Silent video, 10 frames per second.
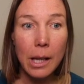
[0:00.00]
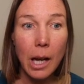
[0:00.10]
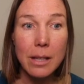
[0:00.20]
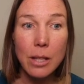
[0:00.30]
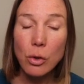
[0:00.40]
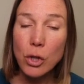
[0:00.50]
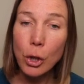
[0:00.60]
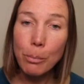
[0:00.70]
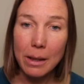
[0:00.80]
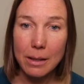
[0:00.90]
and so
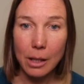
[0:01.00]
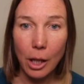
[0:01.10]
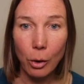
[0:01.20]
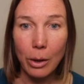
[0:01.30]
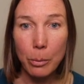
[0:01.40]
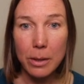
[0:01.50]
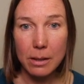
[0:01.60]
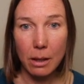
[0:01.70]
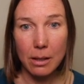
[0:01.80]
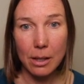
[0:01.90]
2 months ago he was
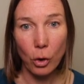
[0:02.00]
started